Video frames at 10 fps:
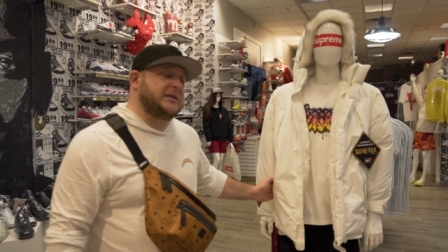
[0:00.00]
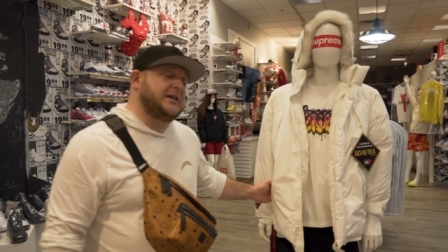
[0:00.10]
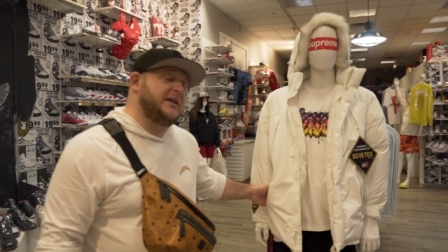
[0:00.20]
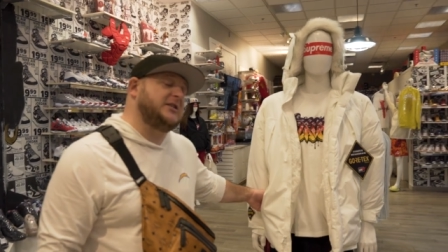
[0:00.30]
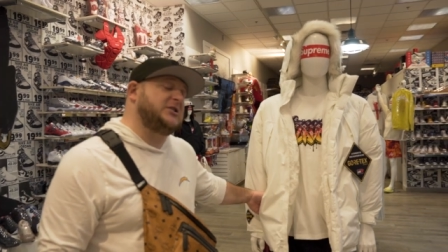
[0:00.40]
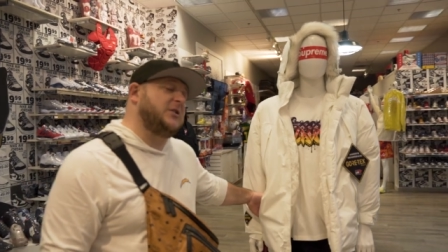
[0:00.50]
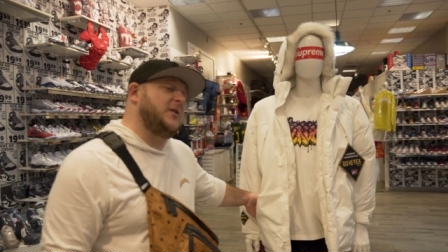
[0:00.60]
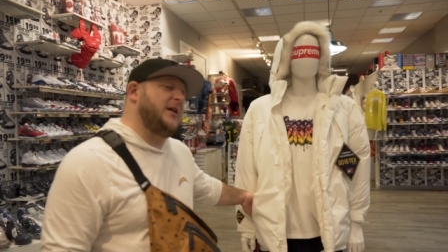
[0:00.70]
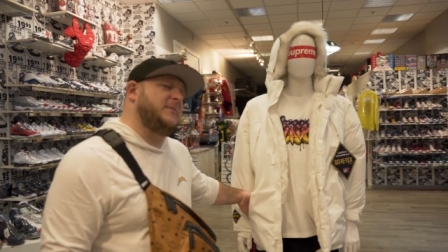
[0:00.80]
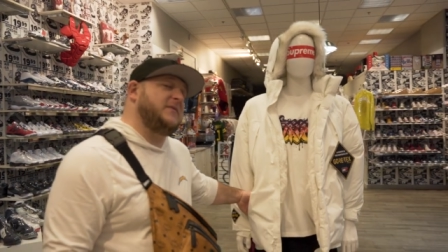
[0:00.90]
us on
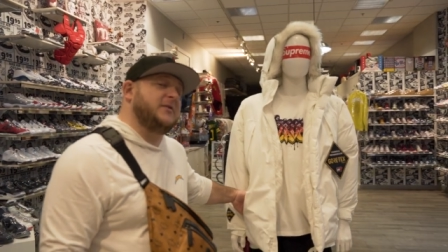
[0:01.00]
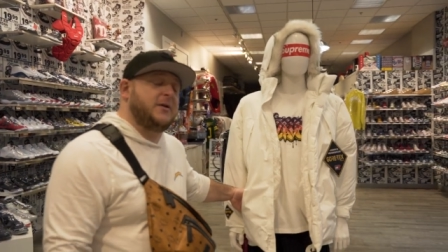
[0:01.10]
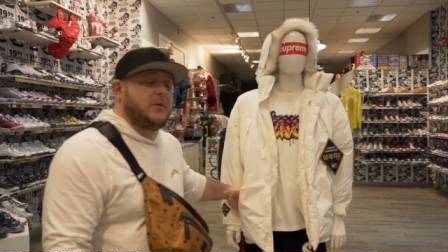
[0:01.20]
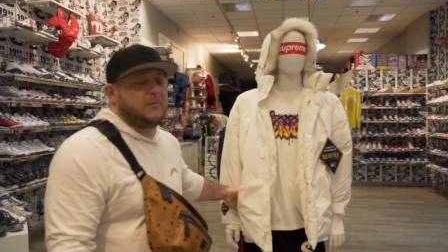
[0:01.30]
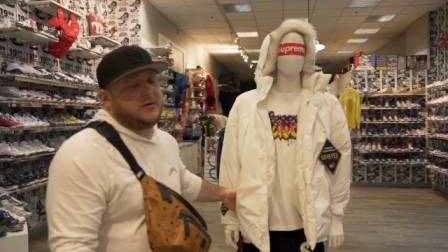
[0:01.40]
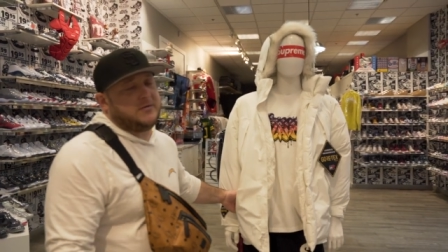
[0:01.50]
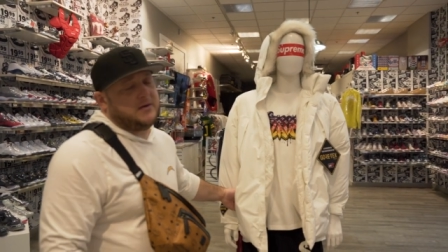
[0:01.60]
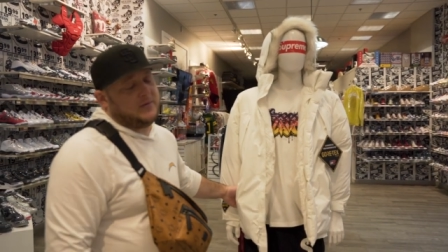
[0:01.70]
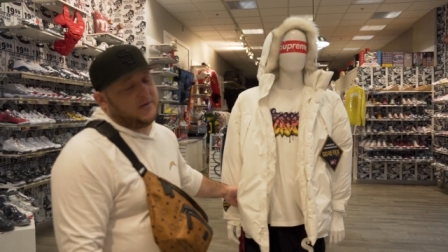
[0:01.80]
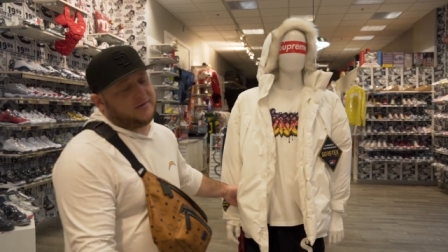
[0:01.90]
Instagram, if you don't, what are you
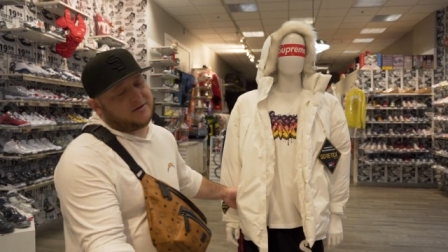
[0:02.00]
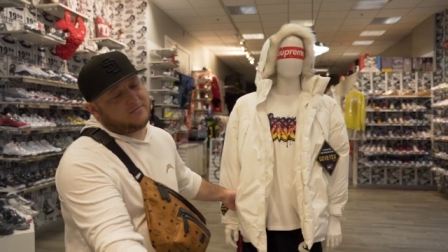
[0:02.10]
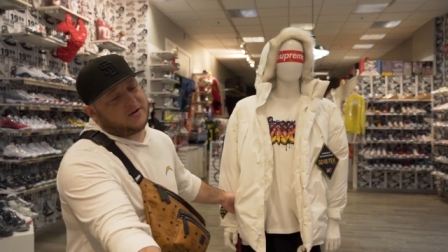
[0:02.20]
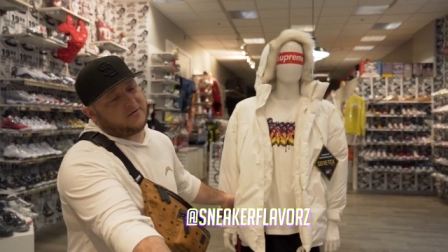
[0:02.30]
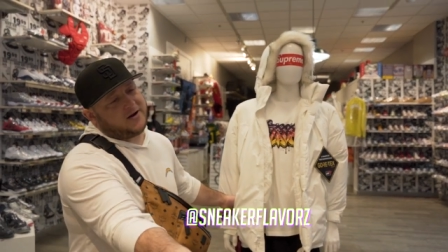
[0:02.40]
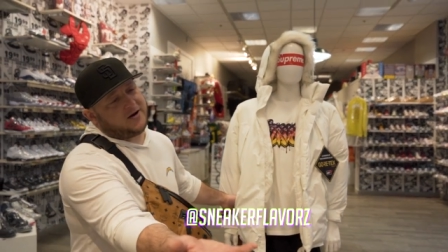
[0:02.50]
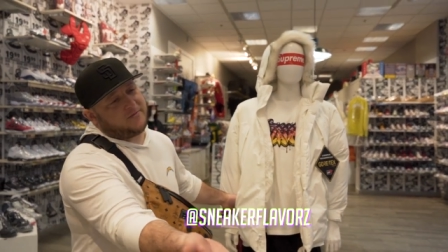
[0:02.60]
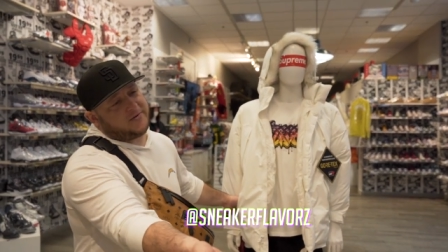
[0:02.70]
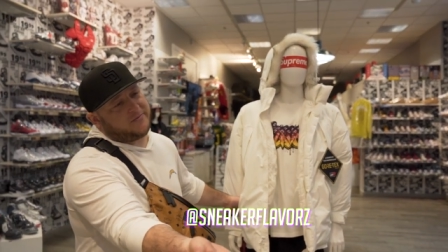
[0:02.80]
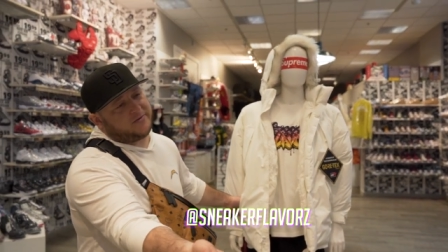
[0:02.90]
doing? Come on right here,
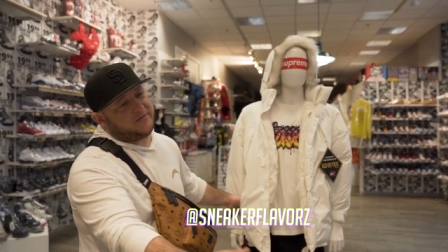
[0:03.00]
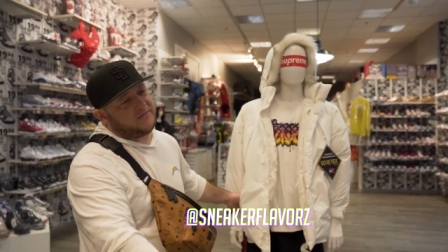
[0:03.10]
pop it up,